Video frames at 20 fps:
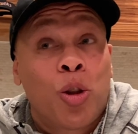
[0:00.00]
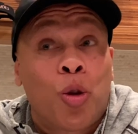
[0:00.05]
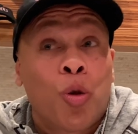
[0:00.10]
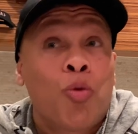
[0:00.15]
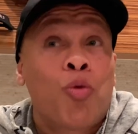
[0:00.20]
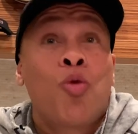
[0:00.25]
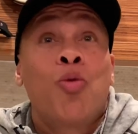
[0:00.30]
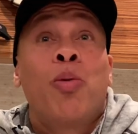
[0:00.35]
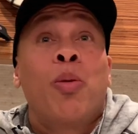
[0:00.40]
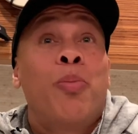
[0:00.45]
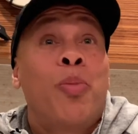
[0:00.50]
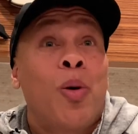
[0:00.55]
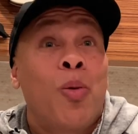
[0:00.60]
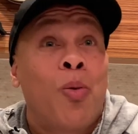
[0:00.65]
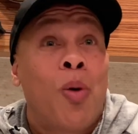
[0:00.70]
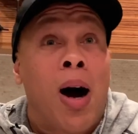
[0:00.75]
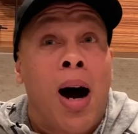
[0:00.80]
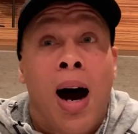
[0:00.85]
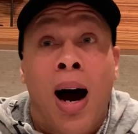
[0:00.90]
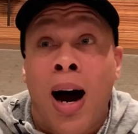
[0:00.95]
Daruba Ben
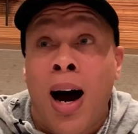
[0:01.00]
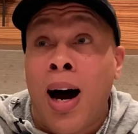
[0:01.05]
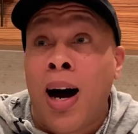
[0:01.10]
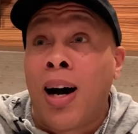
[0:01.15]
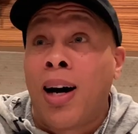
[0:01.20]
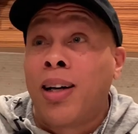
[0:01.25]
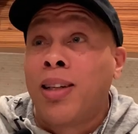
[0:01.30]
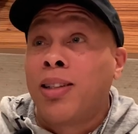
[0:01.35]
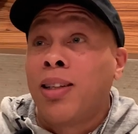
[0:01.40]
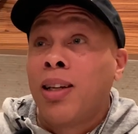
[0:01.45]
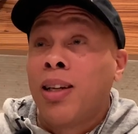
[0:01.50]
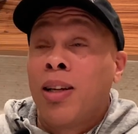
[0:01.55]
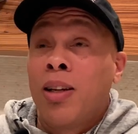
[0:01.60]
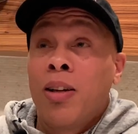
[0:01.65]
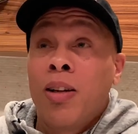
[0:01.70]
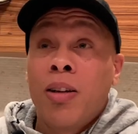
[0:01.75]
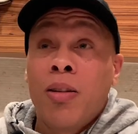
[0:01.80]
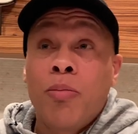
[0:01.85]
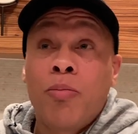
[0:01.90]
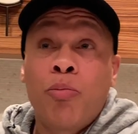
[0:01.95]
Wahad,
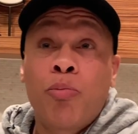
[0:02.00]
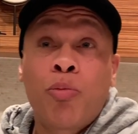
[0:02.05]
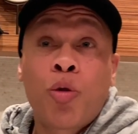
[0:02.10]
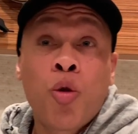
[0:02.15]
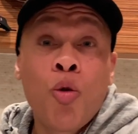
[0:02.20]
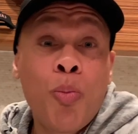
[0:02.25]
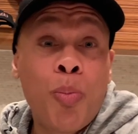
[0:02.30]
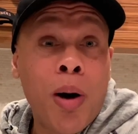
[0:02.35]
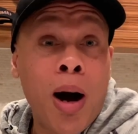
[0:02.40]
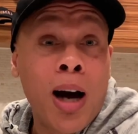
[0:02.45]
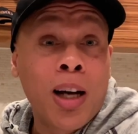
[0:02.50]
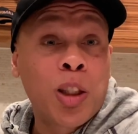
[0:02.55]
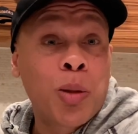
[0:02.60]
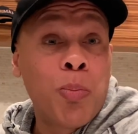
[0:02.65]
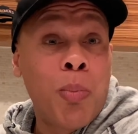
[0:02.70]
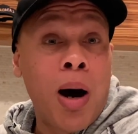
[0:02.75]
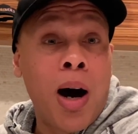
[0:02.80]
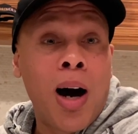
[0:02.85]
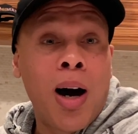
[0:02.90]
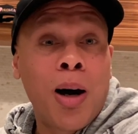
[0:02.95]
Tupac's
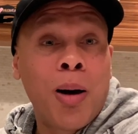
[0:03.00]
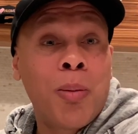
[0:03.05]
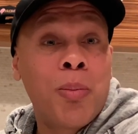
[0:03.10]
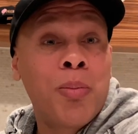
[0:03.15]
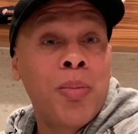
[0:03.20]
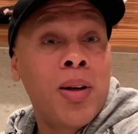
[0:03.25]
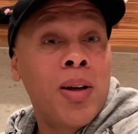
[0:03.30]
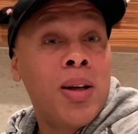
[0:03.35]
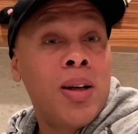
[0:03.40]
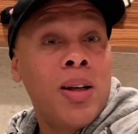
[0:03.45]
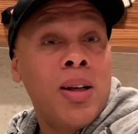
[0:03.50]
mom,